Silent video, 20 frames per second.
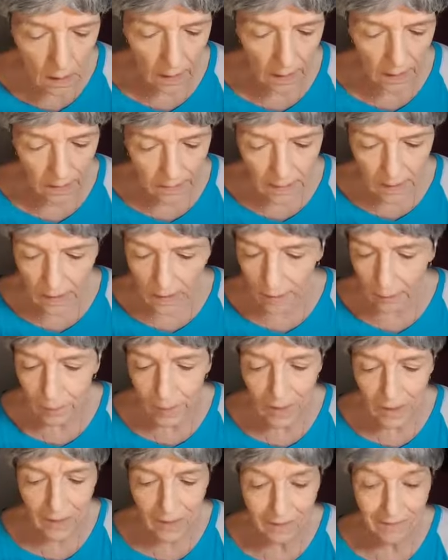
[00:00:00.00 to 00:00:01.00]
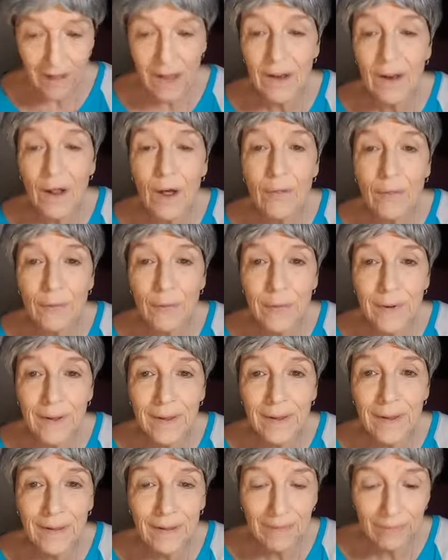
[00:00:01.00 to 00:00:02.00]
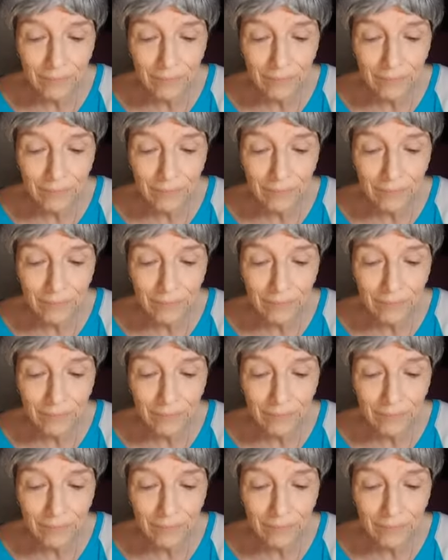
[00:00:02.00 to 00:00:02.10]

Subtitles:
And the liquid. I've got all three.